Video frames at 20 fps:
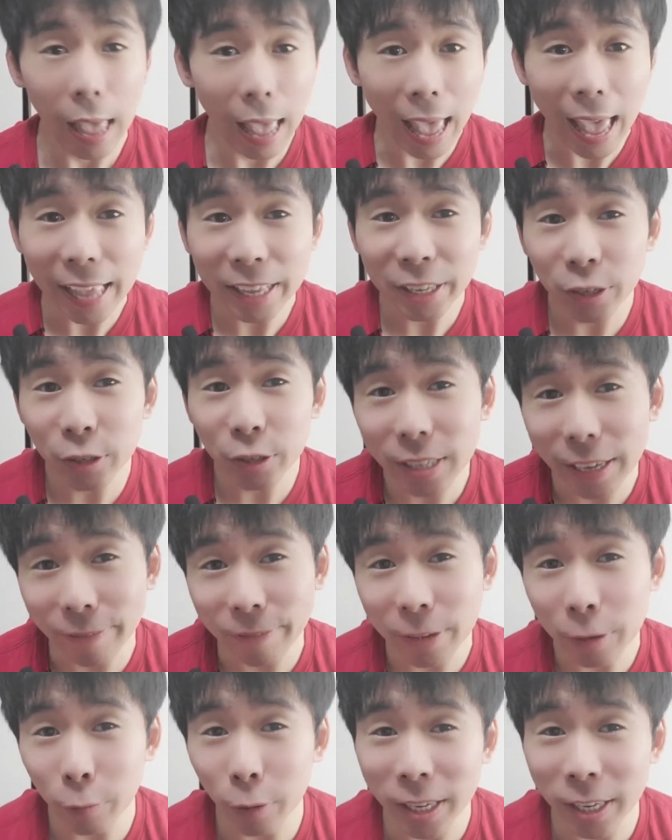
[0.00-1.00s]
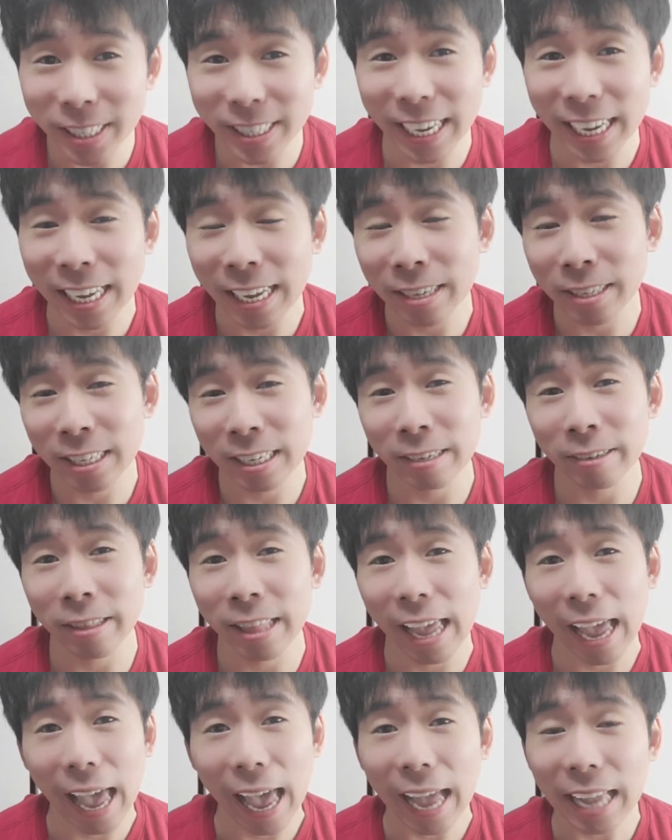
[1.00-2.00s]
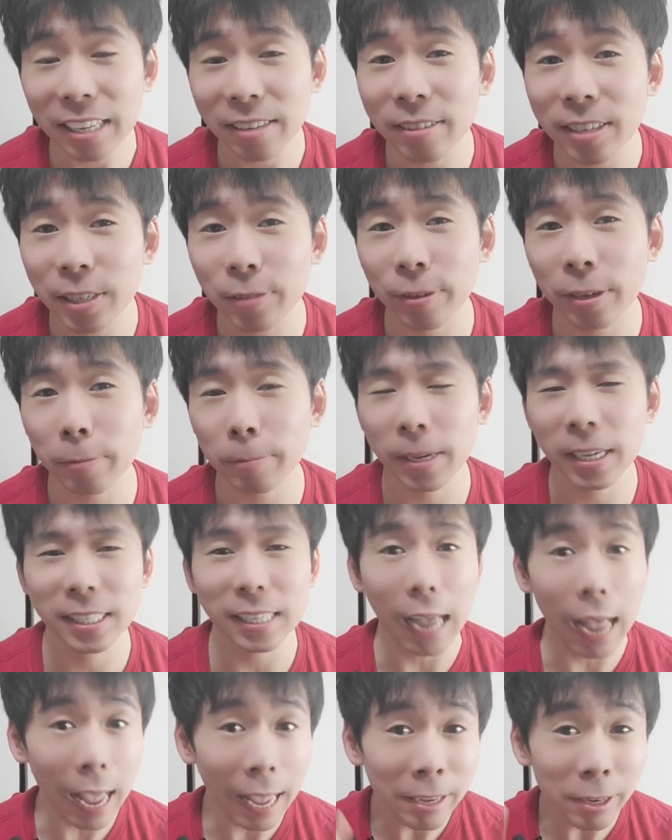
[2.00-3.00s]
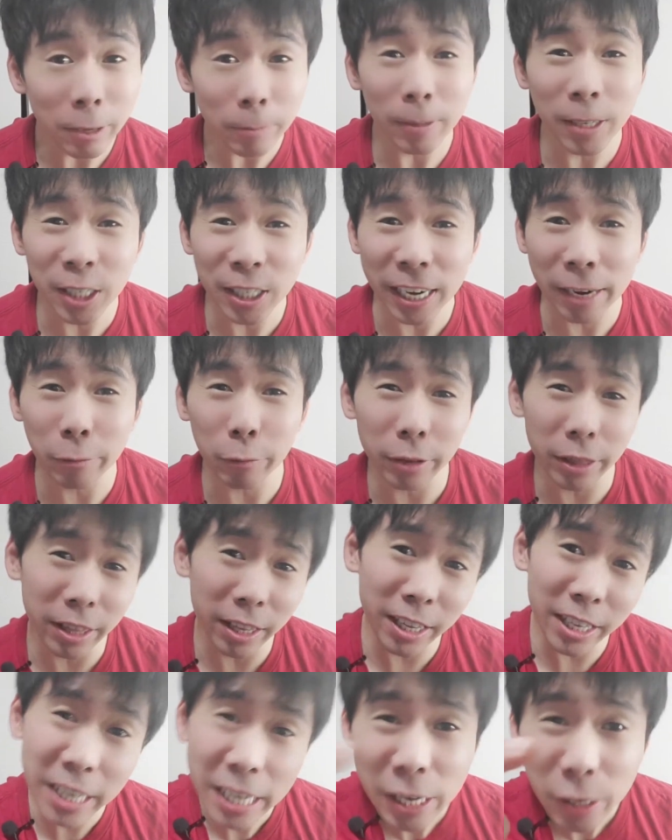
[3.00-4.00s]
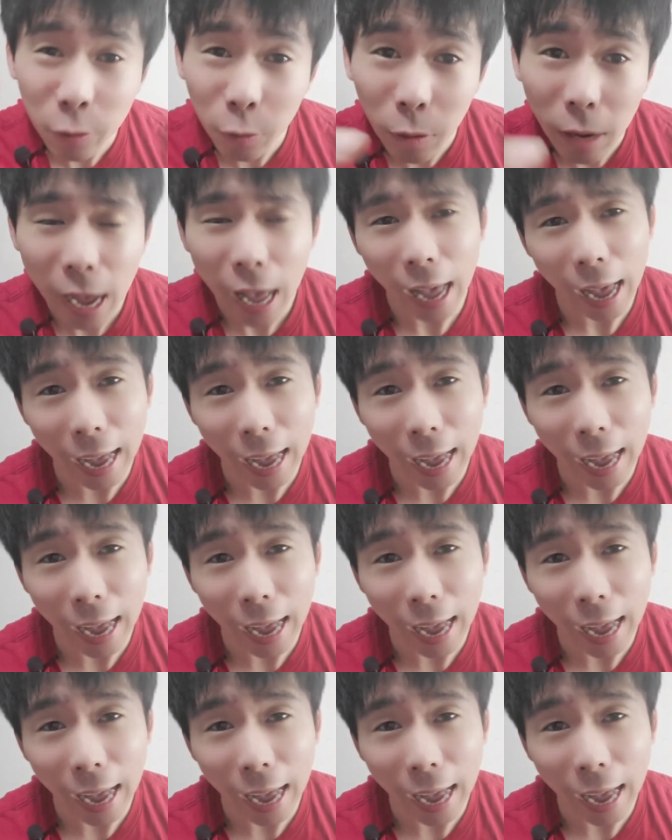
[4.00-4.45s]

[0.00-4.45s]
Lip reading: And you definitely want to stay until the end of this video because I'm going to be sharing with you